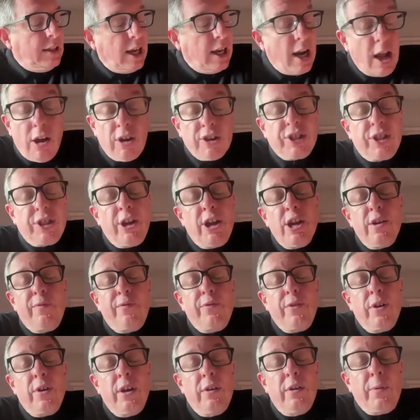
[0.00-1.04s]
last night
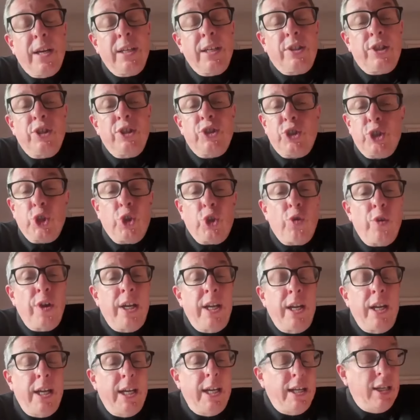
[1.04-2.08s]
of Oasis
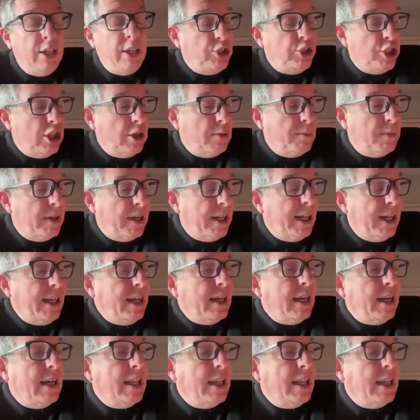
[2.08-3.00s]
tour in Germany.